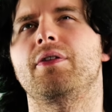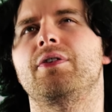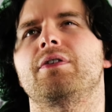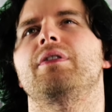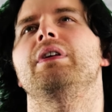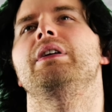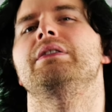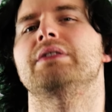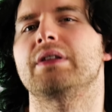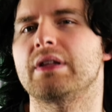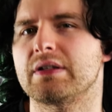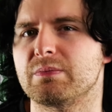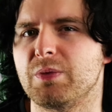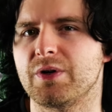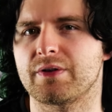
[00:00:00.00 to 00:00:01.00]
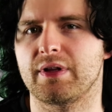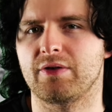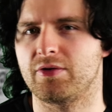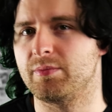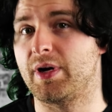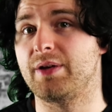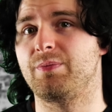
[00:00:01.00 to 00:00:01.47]
other things in this book that
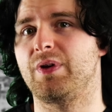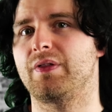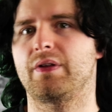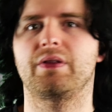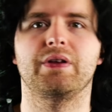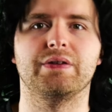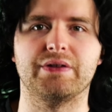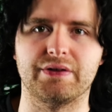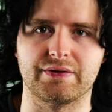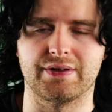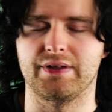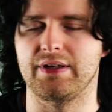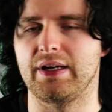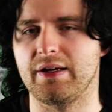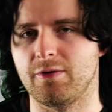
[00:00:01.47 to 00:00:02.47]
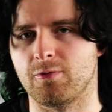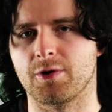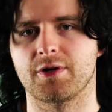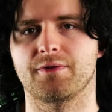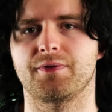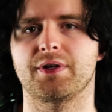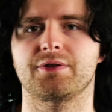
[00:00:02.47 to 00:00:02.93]
remind me that this is indeed a
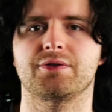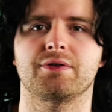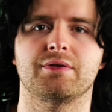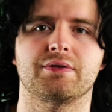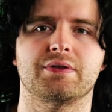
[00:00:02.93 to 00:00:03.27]
work of fiction.